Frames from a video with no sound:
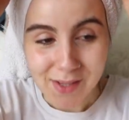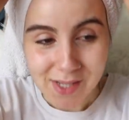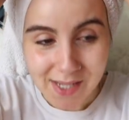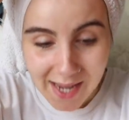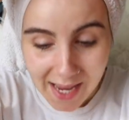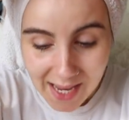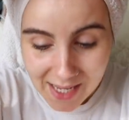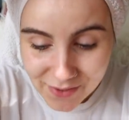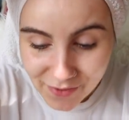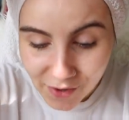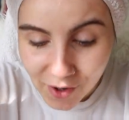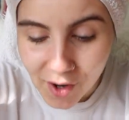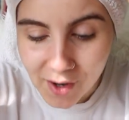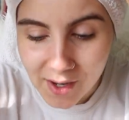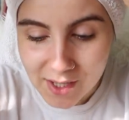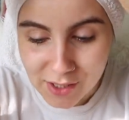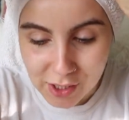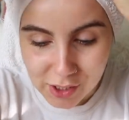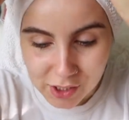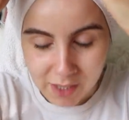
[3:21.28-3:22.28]
today's
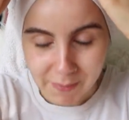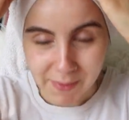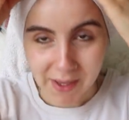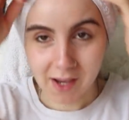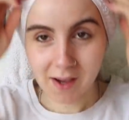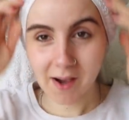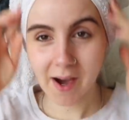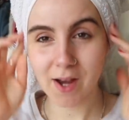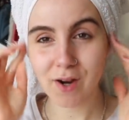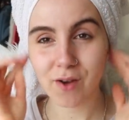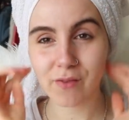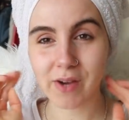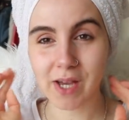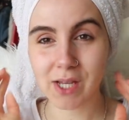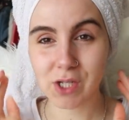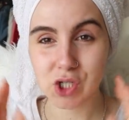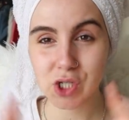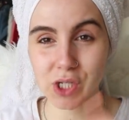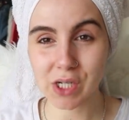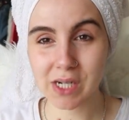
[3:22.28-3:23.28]
vlog is just going to be kind of
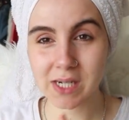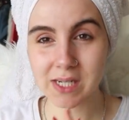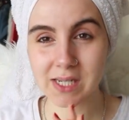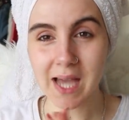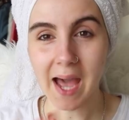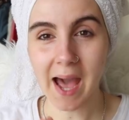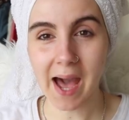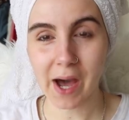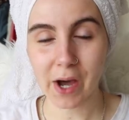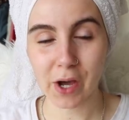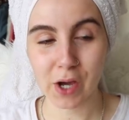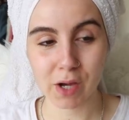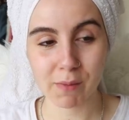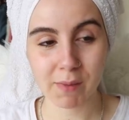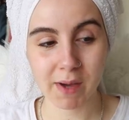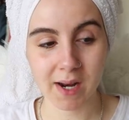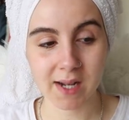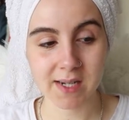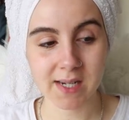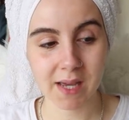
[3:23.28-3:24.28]
a chilled at home
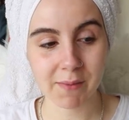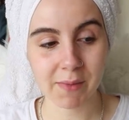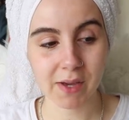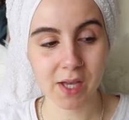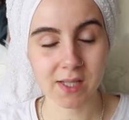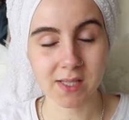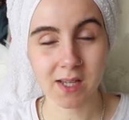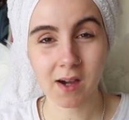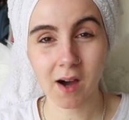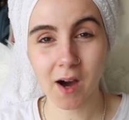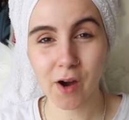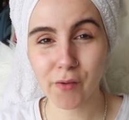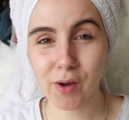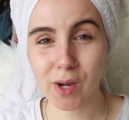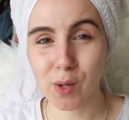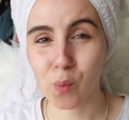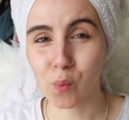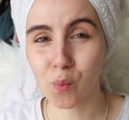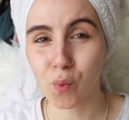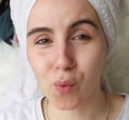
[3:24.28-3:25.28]
kind of day because I can't
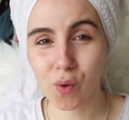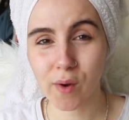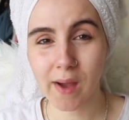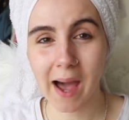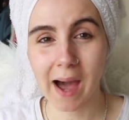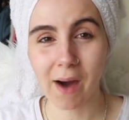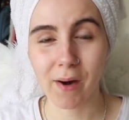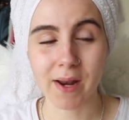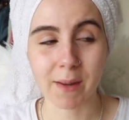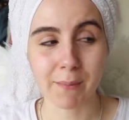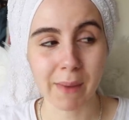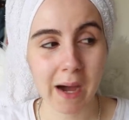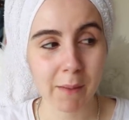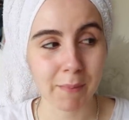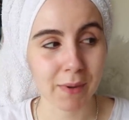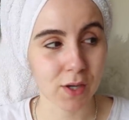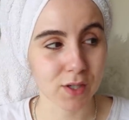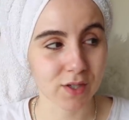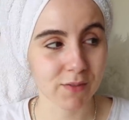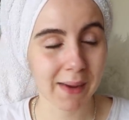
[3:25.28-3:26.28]
really walk out and about
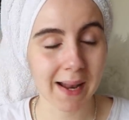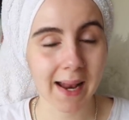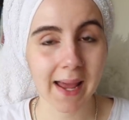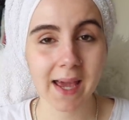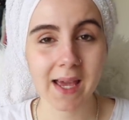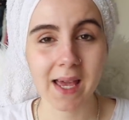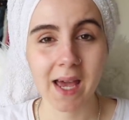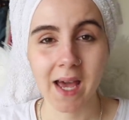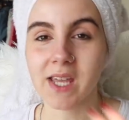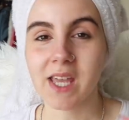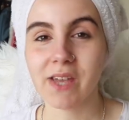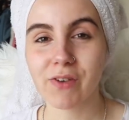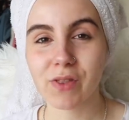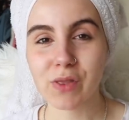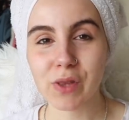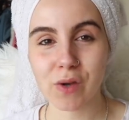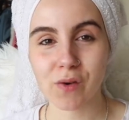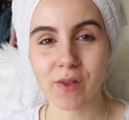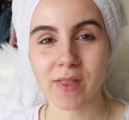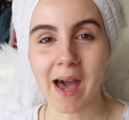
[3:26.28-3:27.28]
because of my leg.
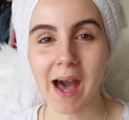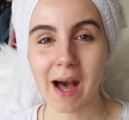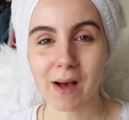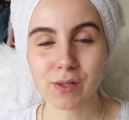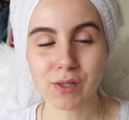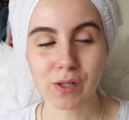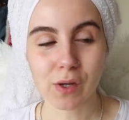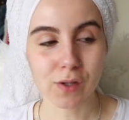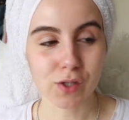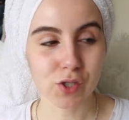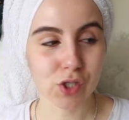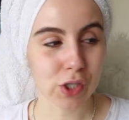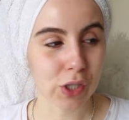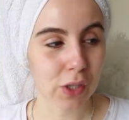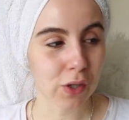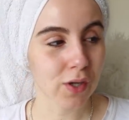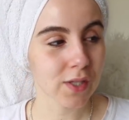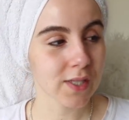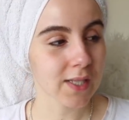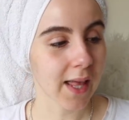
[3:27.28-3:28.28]
Even doing the household
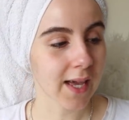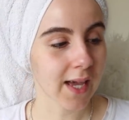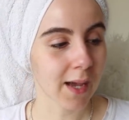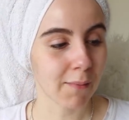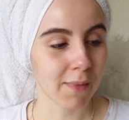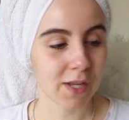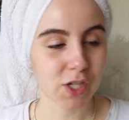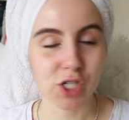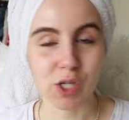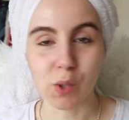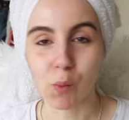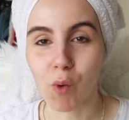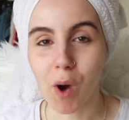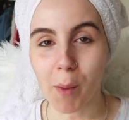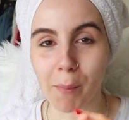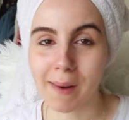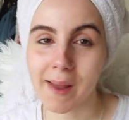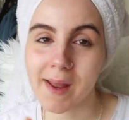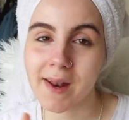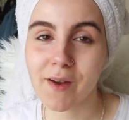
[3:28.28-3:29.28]
chores, like I'm literally
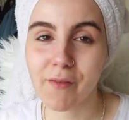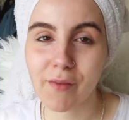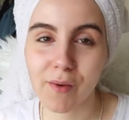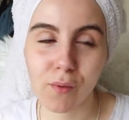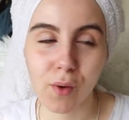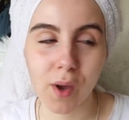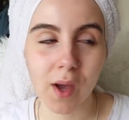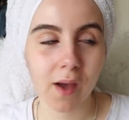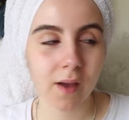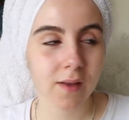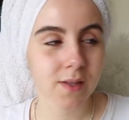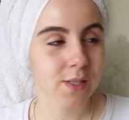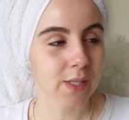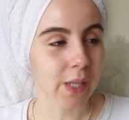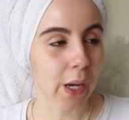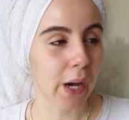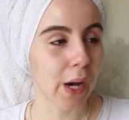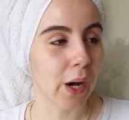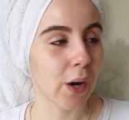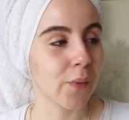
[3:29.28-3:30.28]
wobbling everywhere.
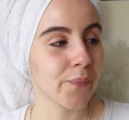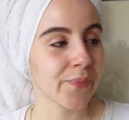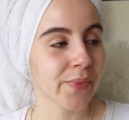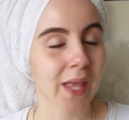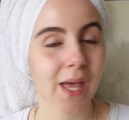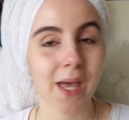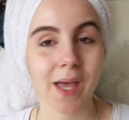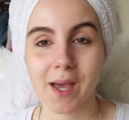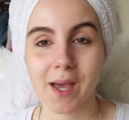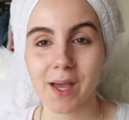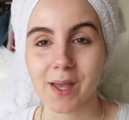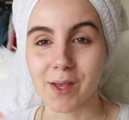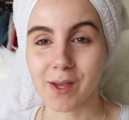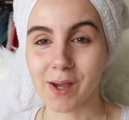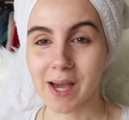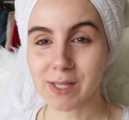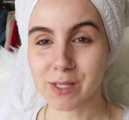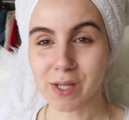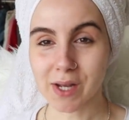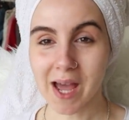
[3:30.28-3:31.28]
So you
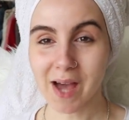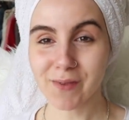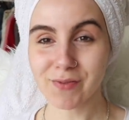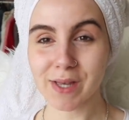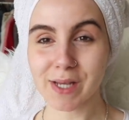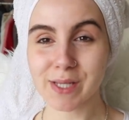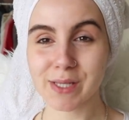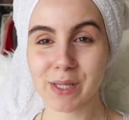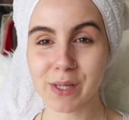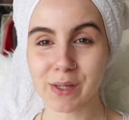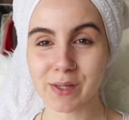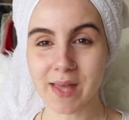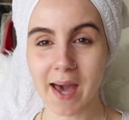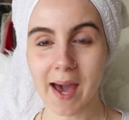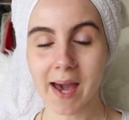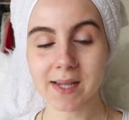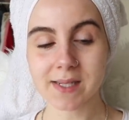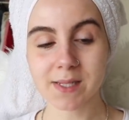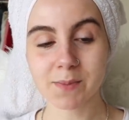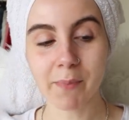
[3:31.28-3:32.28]
guys are going to have to excuse
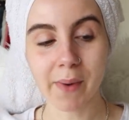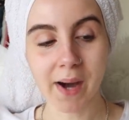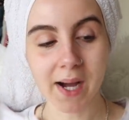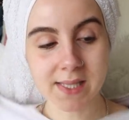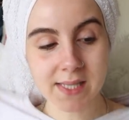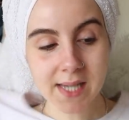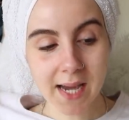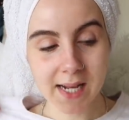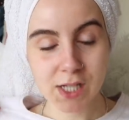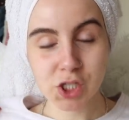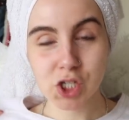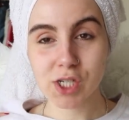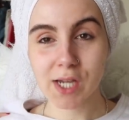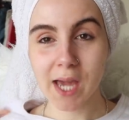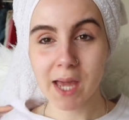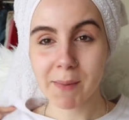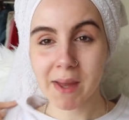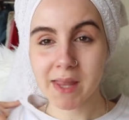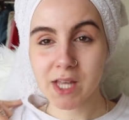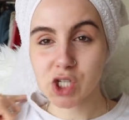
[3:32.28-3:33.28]
that. But I literally
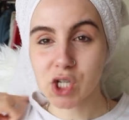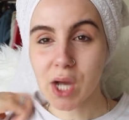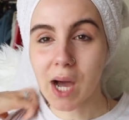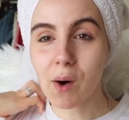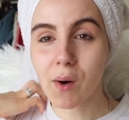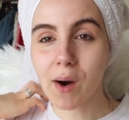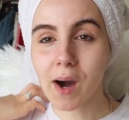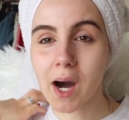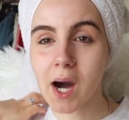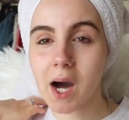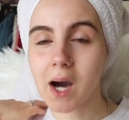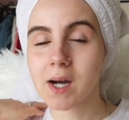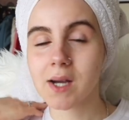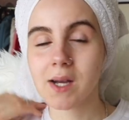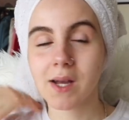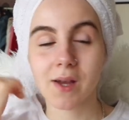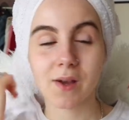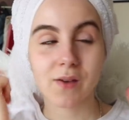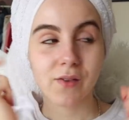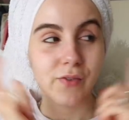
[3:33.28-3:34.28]
came out the shower,
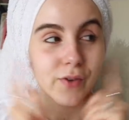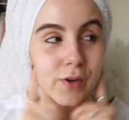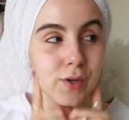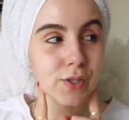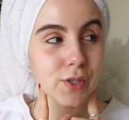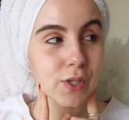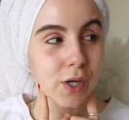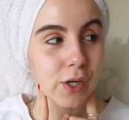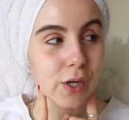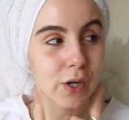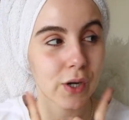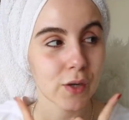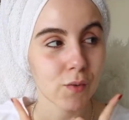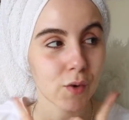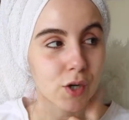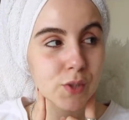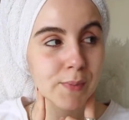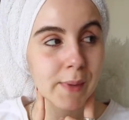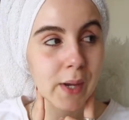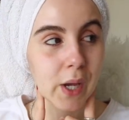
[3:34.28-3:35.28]
feel so good,
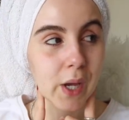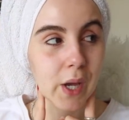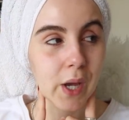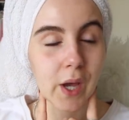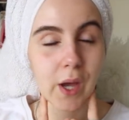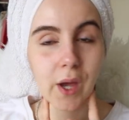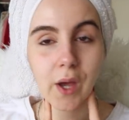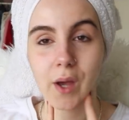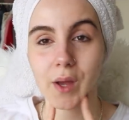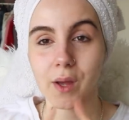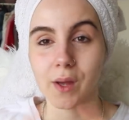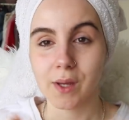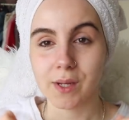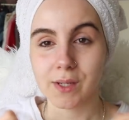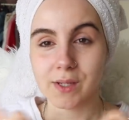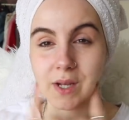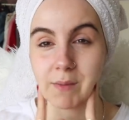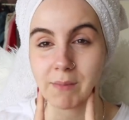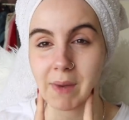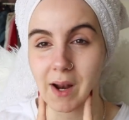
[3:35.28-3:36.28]
washed my hair,
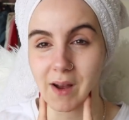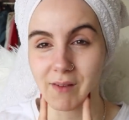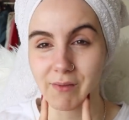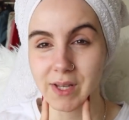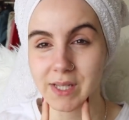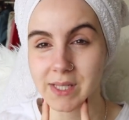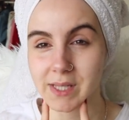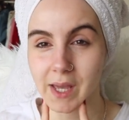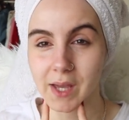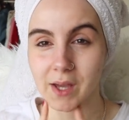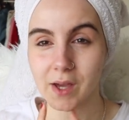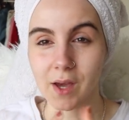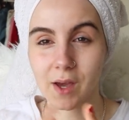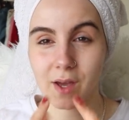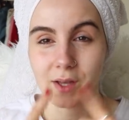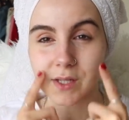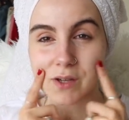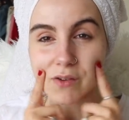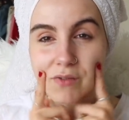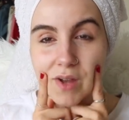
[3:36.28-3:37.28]
did my lovely
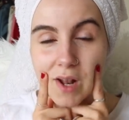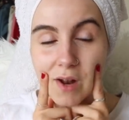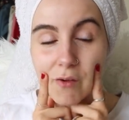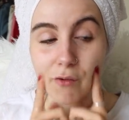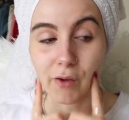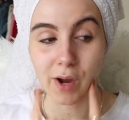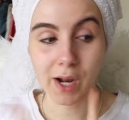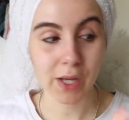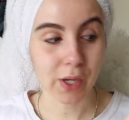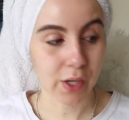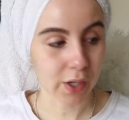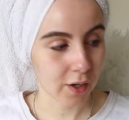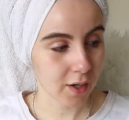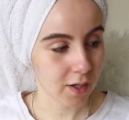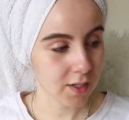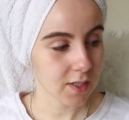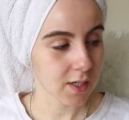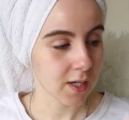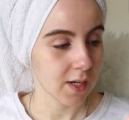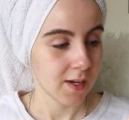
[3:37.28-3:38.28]
skincare. So I'm feeling really
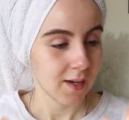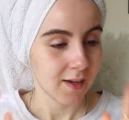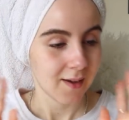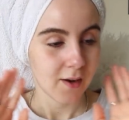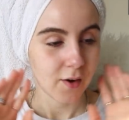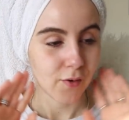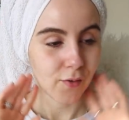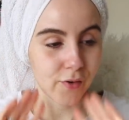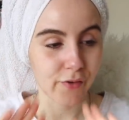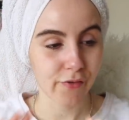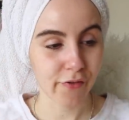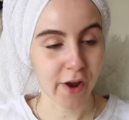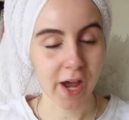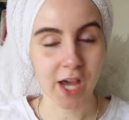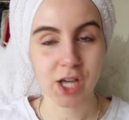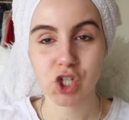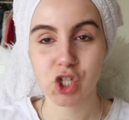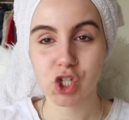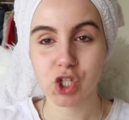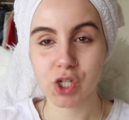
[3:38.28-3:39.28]
good,
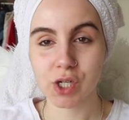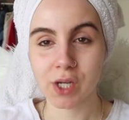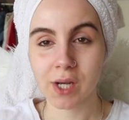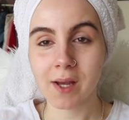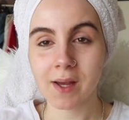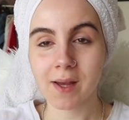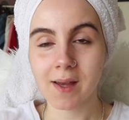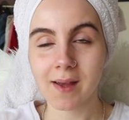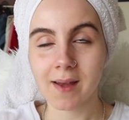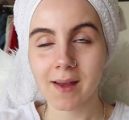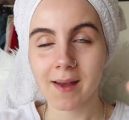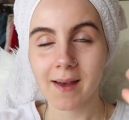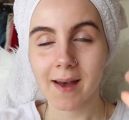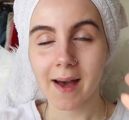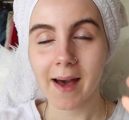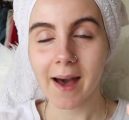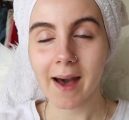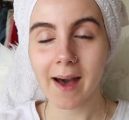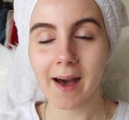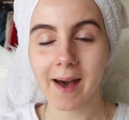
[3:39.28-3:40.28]
refreshed,
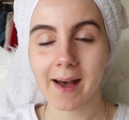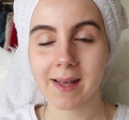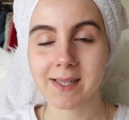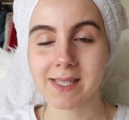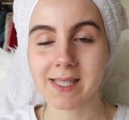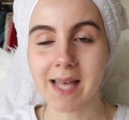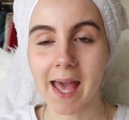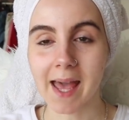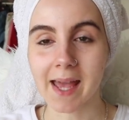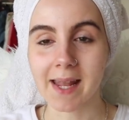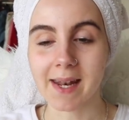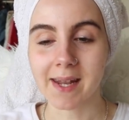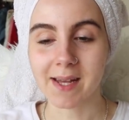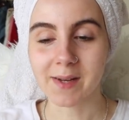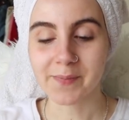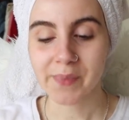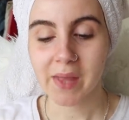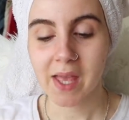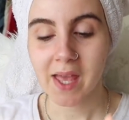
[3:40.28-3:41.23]
zen.